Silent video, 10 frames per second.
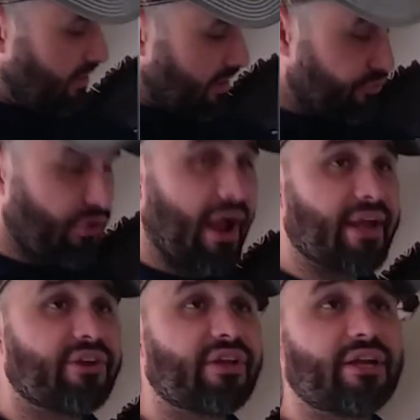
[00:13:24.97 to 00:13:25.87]

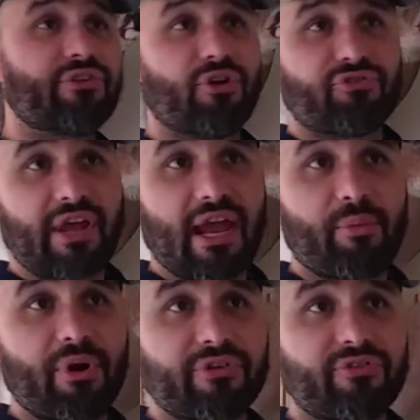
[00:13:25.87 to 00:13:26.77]
Triangulate those
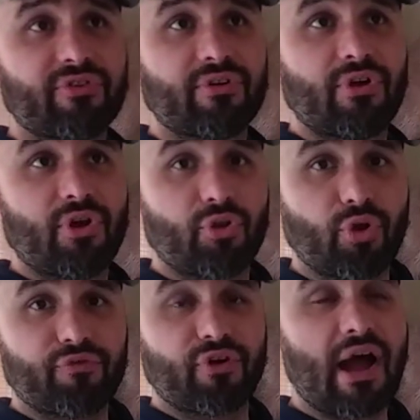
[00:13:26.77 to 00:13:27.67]
cameras,
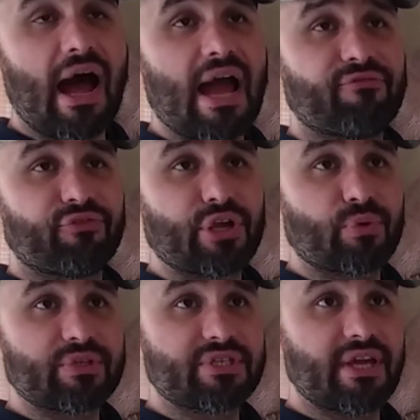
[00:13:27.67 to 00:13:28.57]
look for high
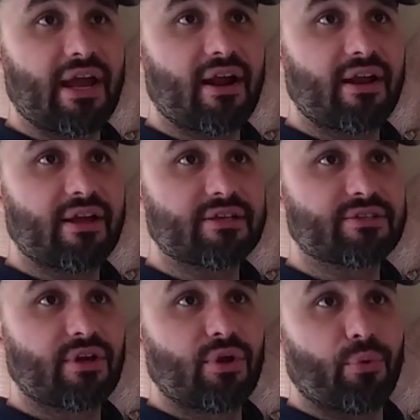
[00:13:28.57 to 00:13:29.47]
frequency areas,
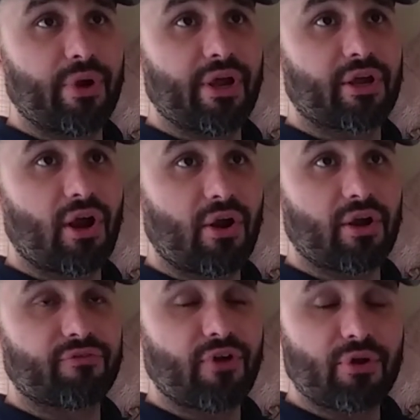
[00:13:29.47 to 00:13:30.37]

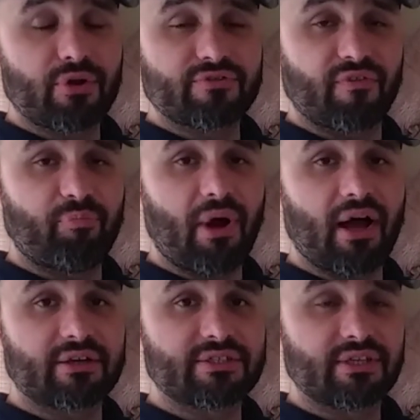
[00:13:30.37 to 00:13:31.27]
reoccurring photos of
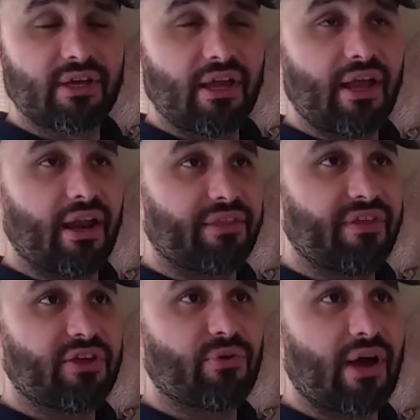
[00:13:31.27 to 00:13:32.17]
bucks, and I
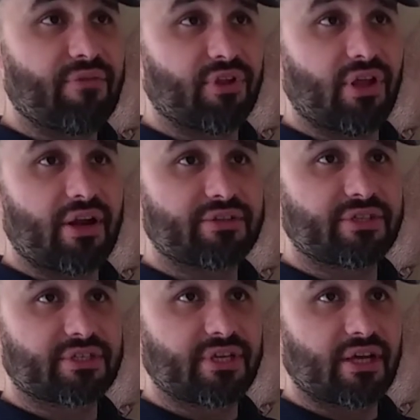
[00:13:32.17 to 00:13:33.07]
think you'll have a lot of
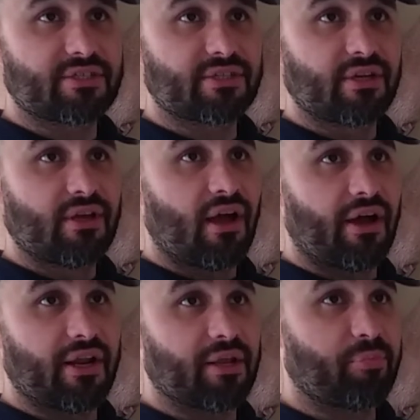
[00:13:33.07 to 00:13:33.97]
success
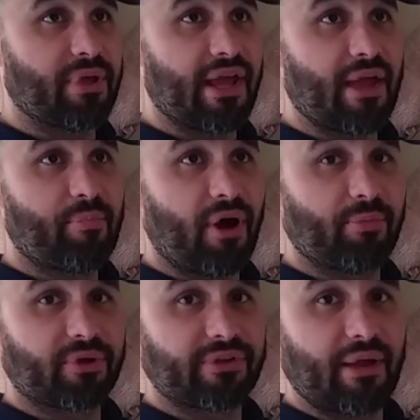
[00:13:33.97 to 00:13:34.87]
hunting PA
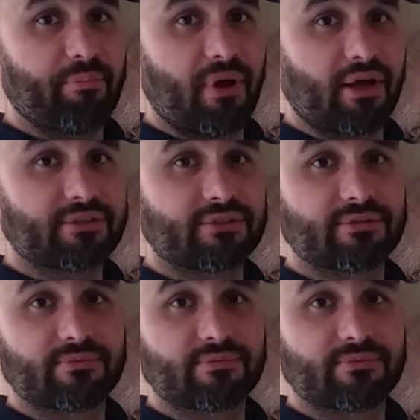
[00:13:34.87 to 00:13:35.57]
public land bucks.